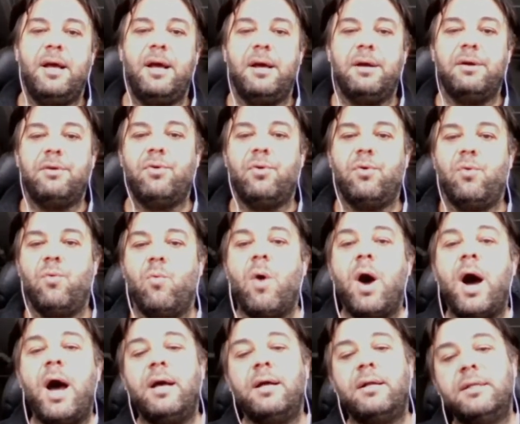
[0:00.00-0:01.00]
grow
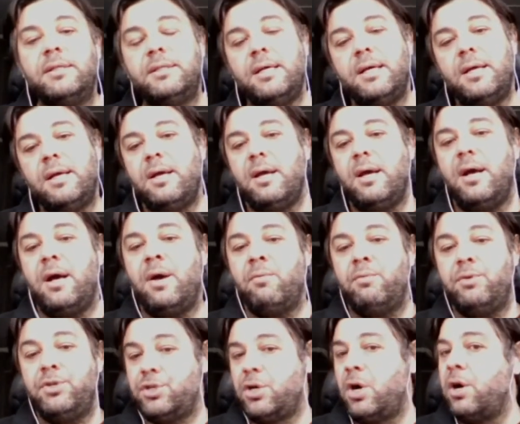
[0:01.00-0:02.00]
wild,
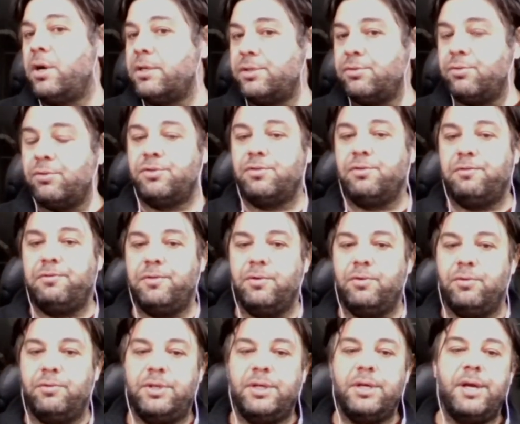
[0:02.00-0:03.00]
which are a source of
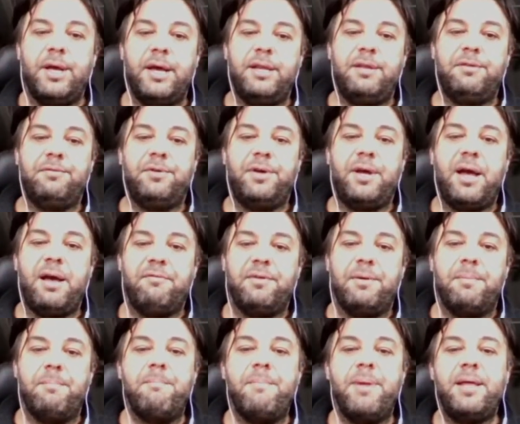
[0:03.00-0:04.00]
food. And if we have
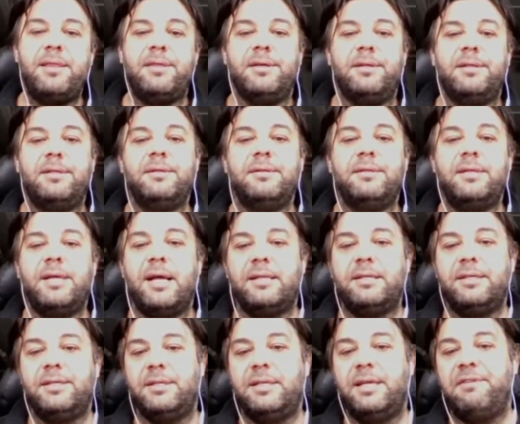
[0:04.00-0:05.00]
a method
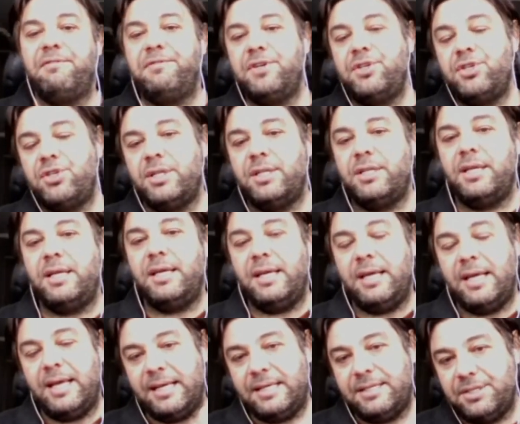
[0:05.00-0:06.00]
that could
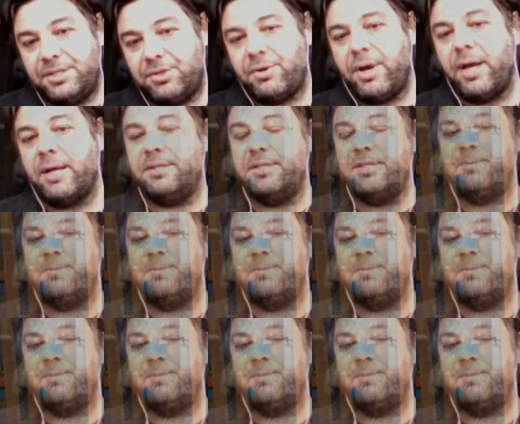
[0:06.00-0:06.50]
efficiently extract these